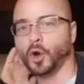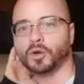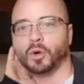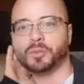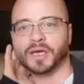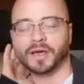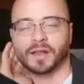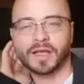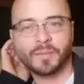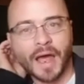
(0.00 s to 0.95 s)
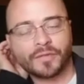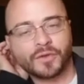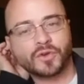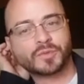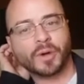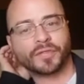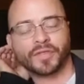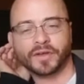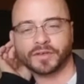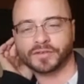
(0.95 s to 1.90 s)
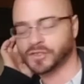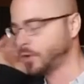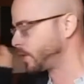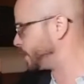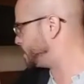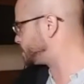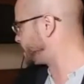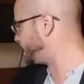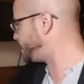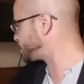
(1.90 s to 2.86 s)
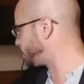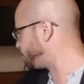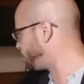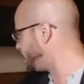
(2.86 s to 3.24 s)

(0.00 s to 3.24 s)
notable being Clay Matthews, but the story is that he's going to